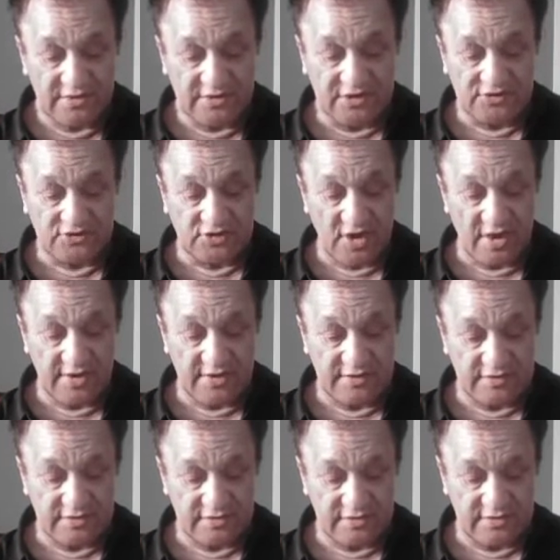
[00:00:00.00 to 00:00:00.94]

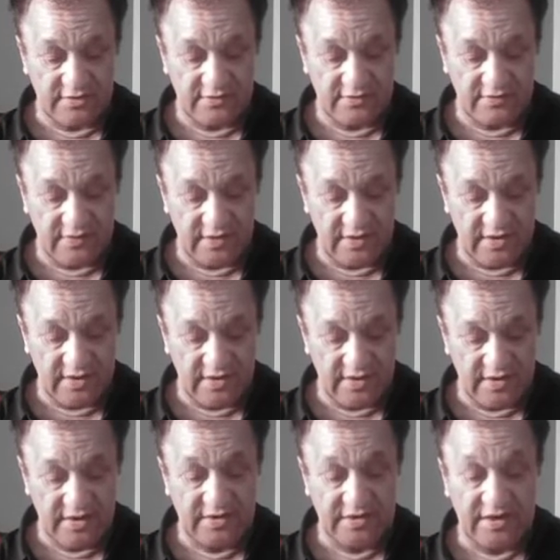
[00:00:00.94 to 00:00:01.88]
designed to
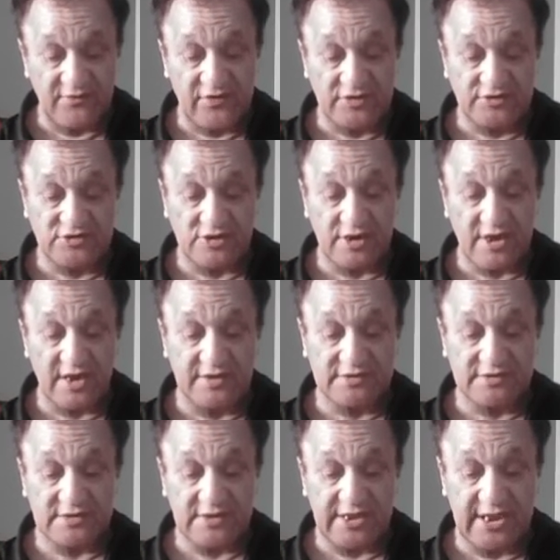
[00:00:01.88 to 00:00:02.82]

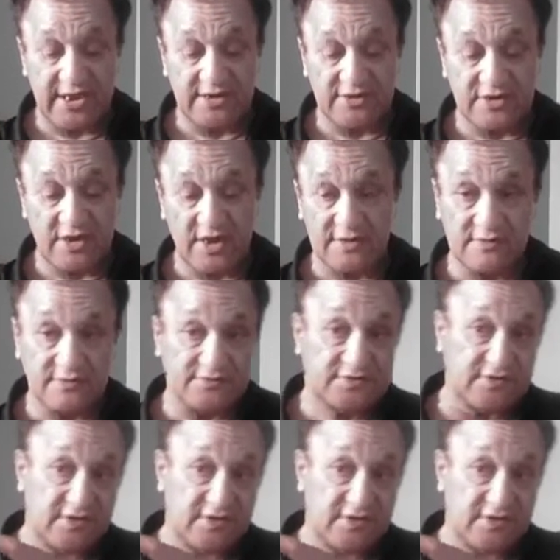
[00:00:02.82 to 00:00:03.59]
individualize land titles.